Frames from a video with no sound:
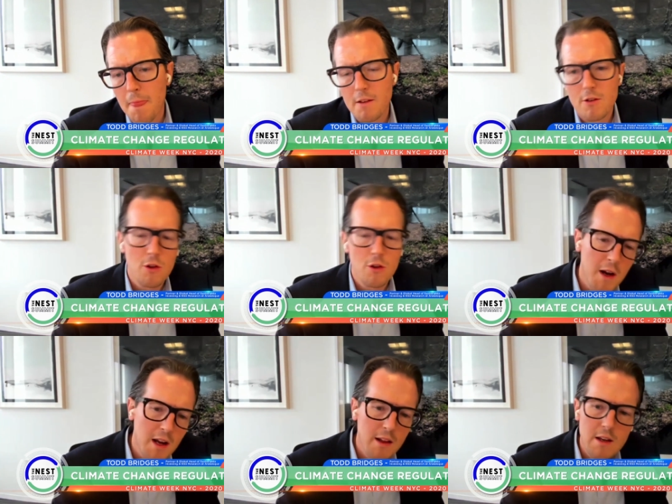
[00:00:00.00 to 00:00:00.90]
So the
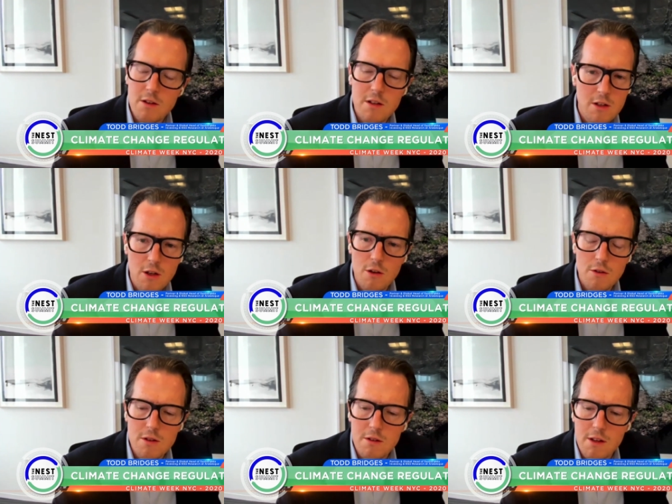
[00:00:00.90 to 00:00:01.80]
regulation is
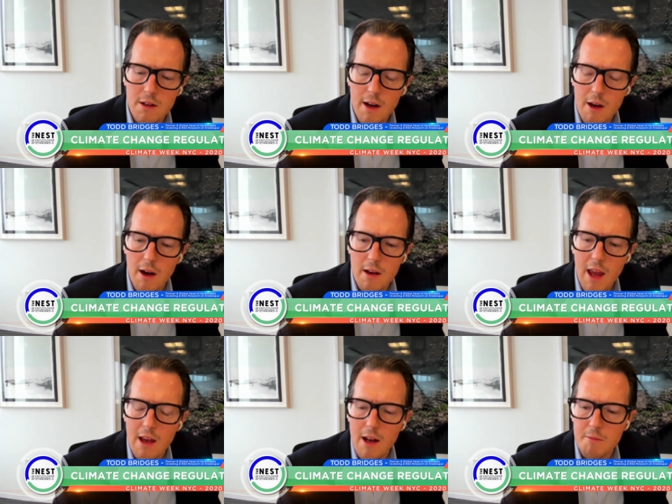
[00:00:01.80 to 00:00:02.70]
huge. I
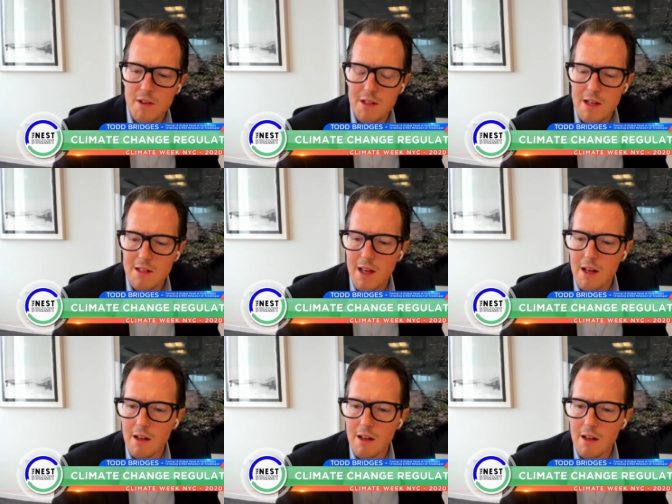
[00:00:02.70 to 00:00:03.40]
can't emphasize that.